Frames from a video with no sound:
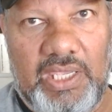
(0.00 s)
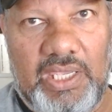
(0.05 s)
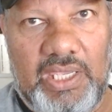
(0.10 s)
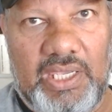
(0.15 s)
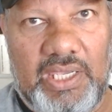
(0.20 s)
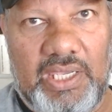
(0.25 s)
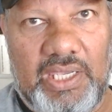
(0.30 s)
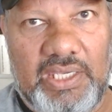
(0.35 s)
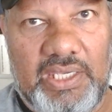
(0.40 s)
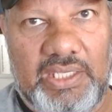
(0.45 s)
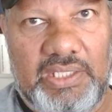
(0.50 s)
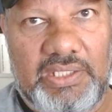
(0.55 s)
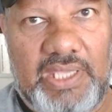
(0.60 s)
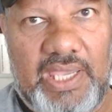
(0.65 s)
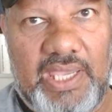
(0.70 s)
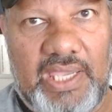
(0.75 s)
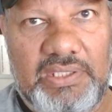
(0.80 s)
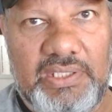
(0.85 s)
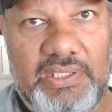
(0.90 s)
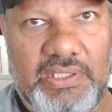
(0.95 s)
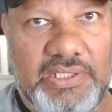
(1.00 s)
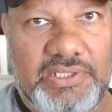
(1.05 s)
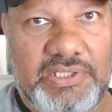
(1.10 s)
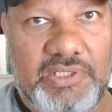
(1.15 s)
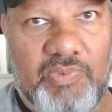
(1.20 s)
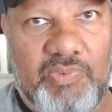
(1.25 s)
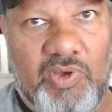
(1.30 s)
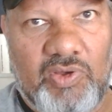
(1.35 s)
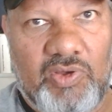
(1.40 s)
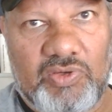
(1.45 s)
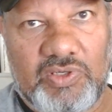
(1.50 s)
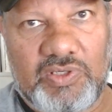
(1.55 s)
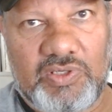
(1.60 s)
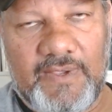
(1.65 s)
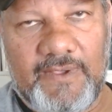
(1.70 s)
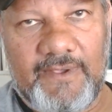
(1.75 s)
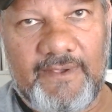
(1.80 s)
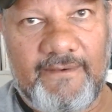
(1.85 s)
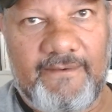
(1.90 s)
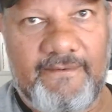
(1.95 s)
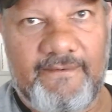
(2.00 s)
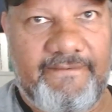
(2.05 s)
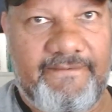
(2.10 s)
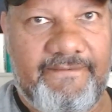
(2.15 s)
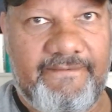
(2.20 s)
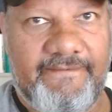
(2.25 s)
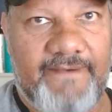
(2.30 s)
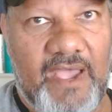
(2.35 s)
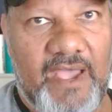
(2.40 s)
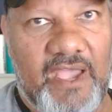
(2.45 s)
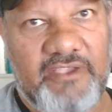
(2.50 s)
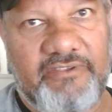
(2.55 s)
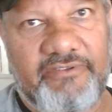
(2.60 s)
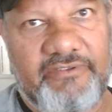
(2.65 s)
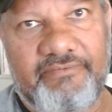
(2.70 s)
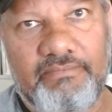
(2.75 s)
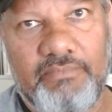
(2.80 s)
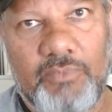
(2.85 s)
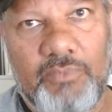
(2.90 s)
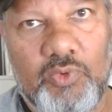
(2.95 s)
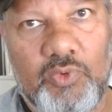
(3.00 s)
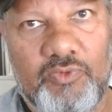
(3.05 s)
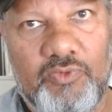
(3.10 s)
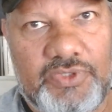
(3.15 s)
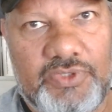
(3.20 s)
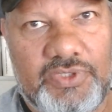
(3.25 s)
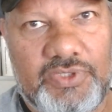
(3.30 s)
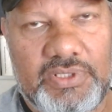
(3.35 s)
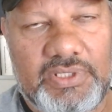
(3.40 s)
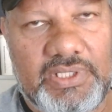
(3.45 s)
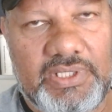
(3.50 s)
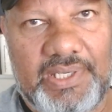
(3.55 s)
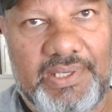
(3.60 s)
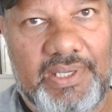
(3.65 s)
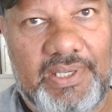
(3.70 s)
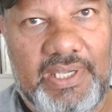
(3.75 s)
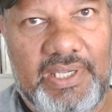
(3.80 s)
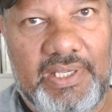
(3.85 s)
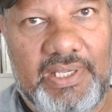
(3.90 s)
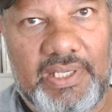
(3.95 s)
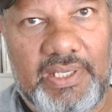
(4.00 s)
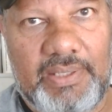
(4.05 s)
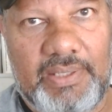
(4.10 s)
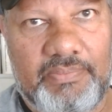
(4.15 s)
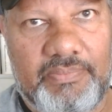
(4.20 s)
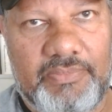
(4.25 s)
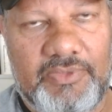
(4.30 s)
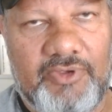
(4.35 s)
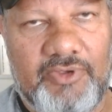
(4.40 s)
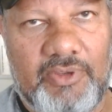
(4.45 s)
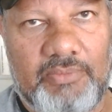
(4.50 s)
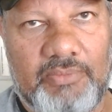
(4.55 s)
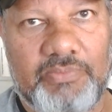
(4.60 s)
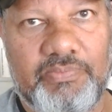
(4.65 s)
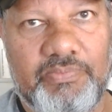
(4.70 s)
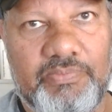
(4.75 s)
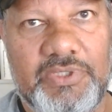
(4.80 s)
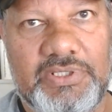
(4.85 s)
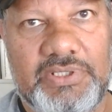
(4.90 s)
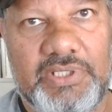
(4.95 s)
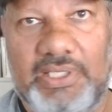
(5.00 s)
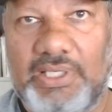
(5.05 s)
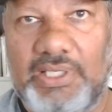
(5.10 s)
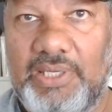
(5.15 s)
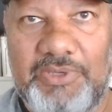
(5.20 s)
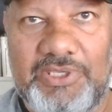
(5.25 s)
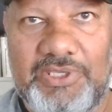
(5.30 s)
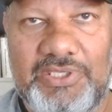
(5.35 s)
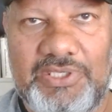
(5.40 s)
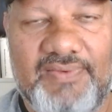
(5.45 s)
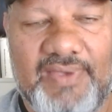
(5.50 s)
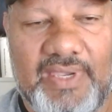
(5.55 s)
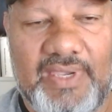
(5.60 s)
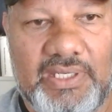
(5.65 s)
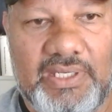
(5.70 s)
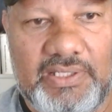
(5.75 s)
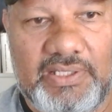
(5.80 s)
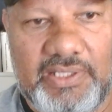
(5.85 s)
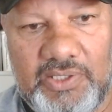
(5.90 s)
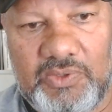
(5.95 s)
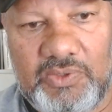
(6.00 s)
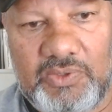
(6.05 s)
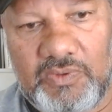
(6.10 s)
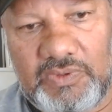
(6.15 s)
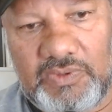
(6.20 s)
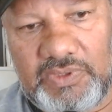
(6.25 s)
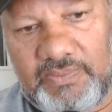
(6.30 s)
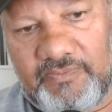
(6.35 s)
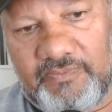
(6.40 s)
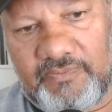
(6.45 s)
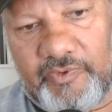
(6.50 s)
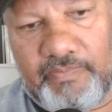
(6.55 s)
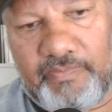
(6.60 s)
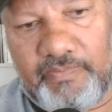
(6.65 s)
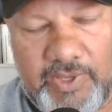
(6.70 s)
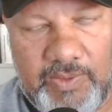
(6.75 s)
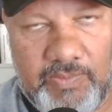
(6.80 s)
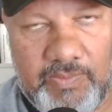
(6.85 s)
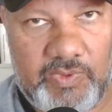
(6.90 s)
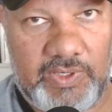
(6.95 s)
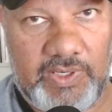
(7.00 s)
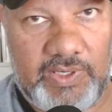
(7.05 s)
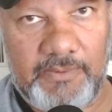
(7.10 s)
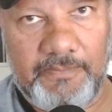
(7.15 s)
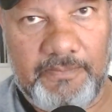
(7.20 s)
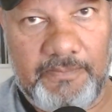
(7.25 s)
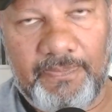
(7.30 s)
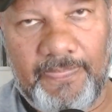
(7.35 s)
I think there's about five moves, if I'm not mistaken. Let me see if I can recall them from memory.